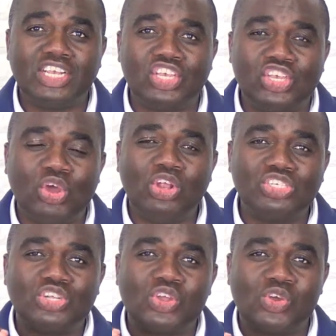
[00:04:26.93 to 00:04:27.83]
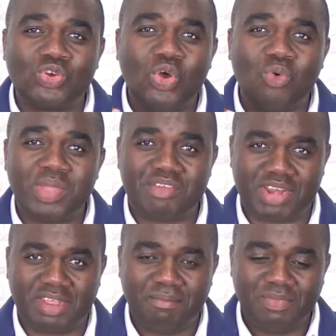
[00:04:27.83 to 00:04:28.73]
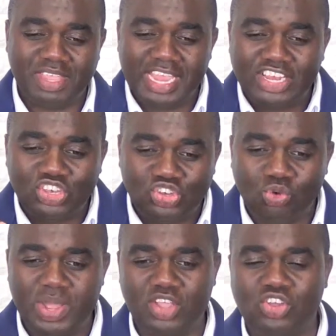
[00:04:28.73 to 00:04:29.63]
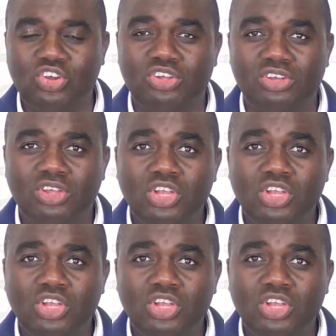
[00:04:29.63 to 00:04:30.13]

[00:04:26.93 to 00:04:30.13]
don't grow weary in doing good.